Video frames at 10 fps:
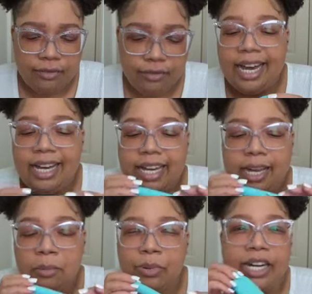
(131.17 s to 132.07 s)

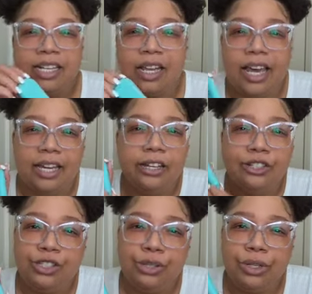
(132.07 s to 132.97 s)
I bring like
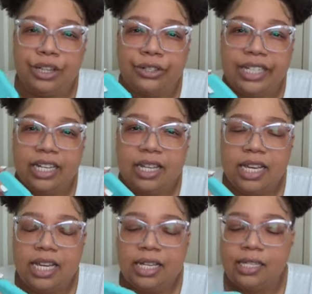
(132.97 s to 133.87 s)
2 or 3 of
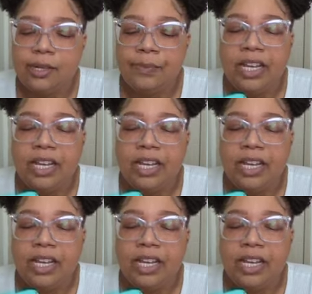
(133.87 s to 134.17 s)
these